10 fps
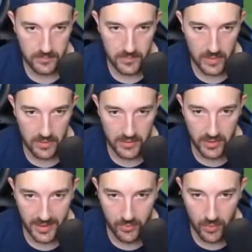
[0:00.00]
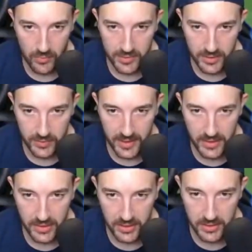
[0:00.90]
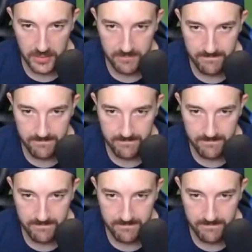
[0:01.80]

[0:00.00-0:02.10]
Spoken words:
Alright, let's try and get one more situation.